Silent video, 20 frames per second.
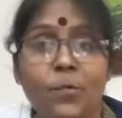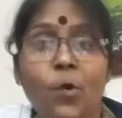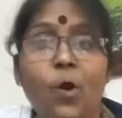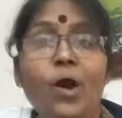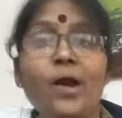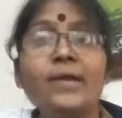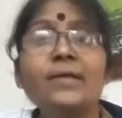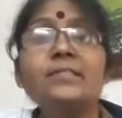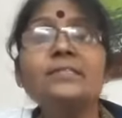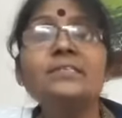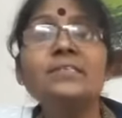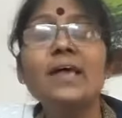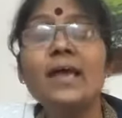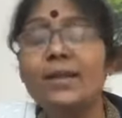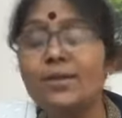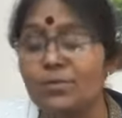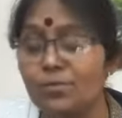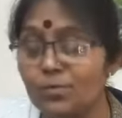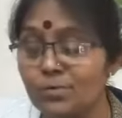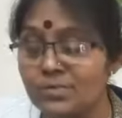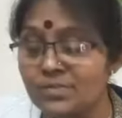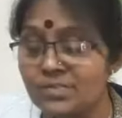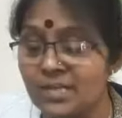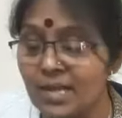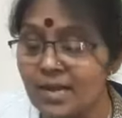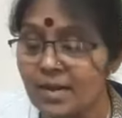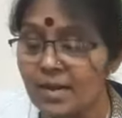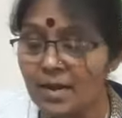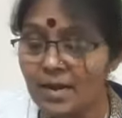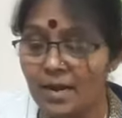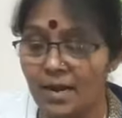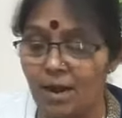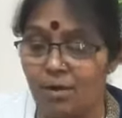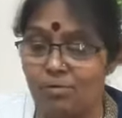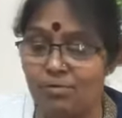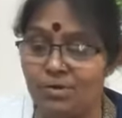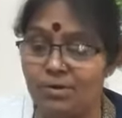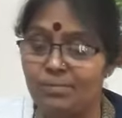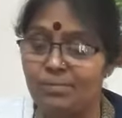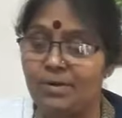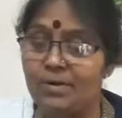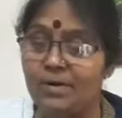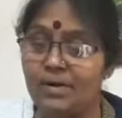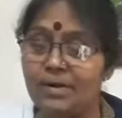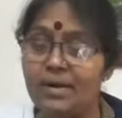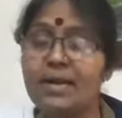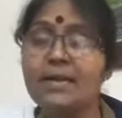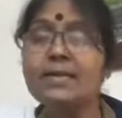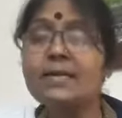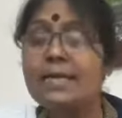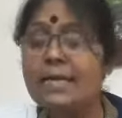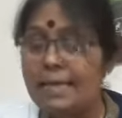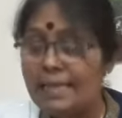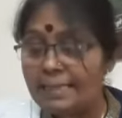Coins and notes are countable, right?